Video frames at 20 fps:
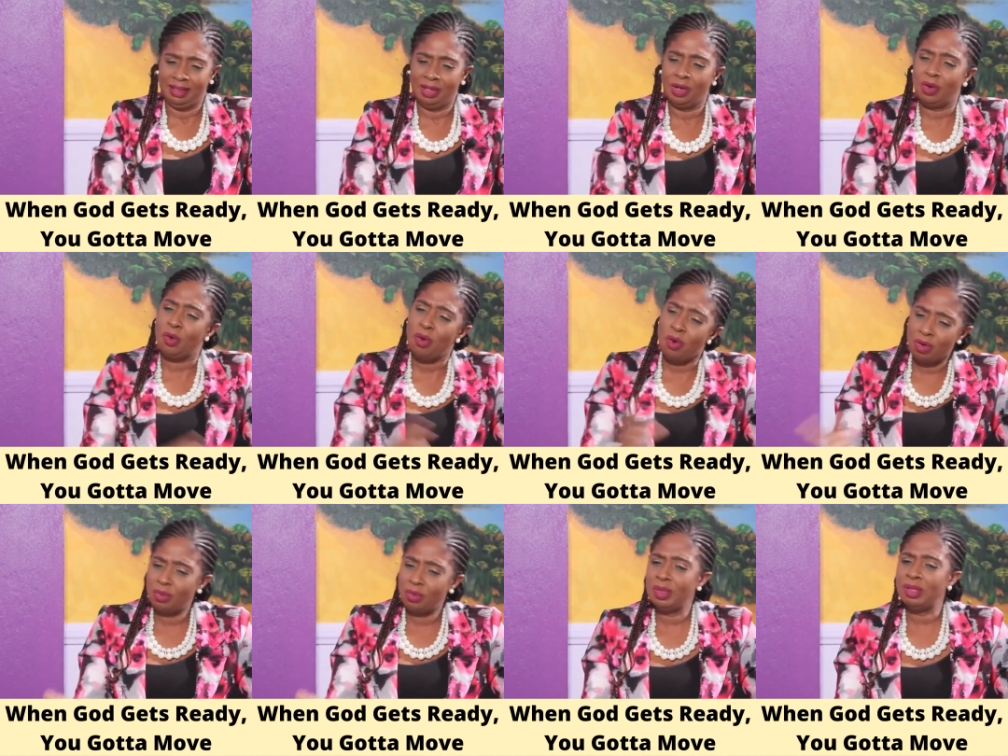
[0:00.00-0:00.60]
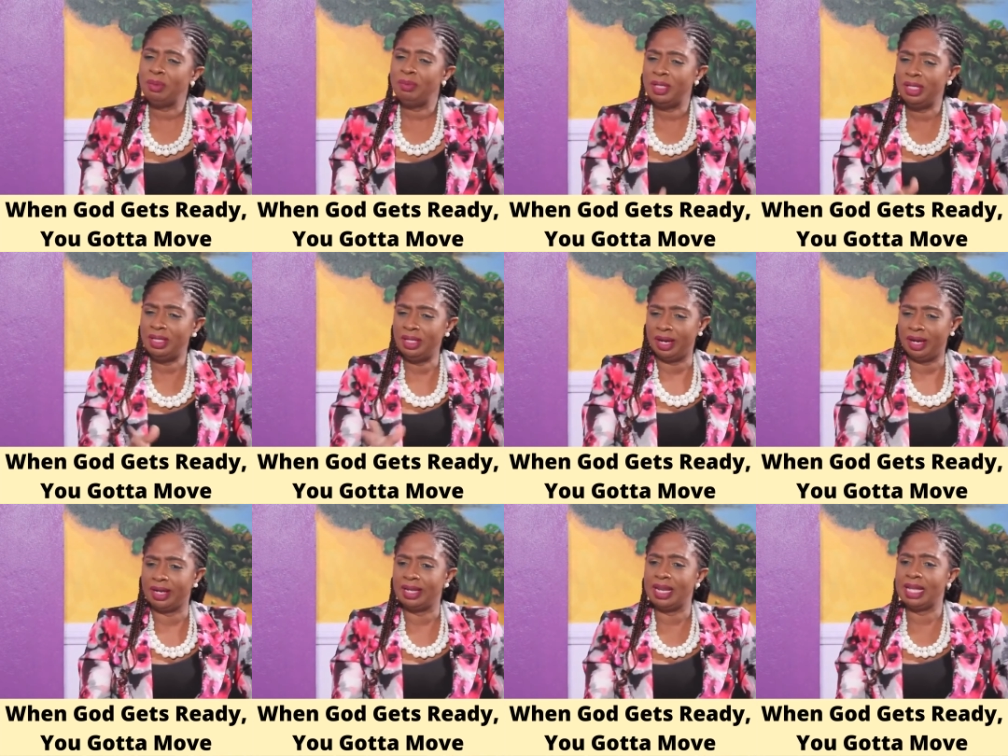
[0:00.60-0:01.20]
The coke will be
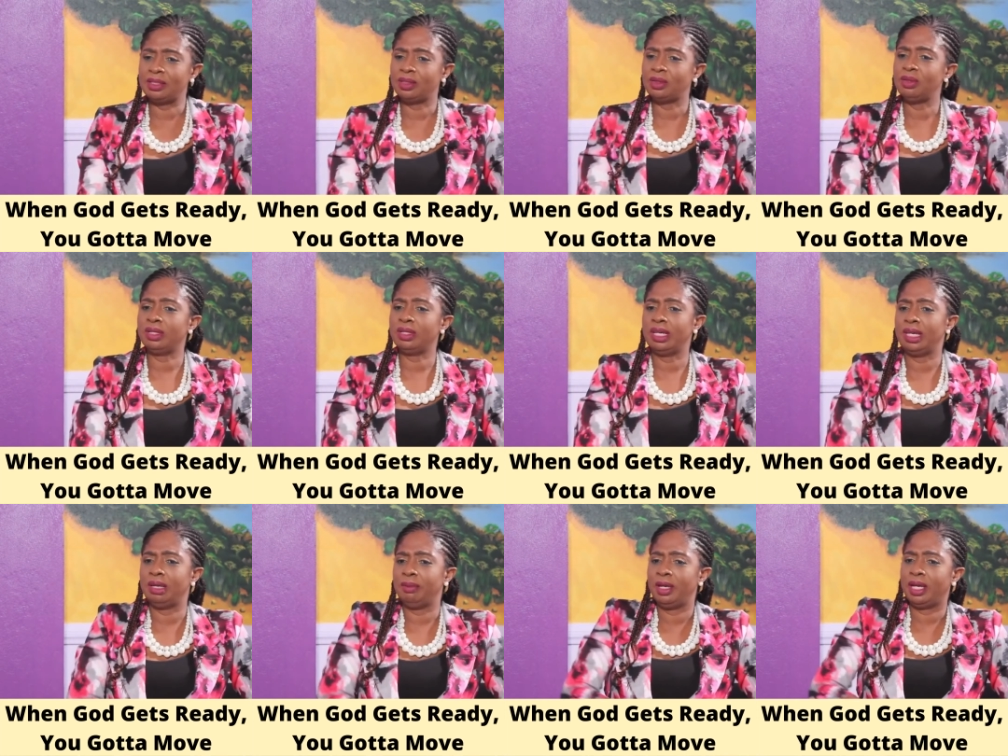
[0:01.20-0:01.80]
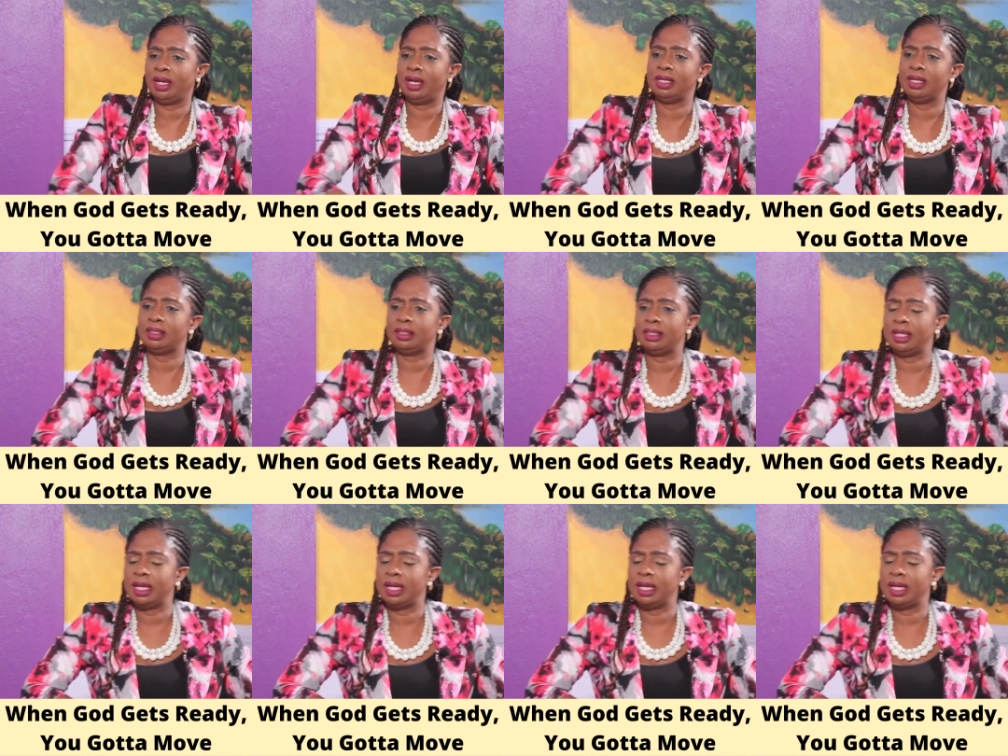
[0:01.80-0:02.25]
there, and that's okay, because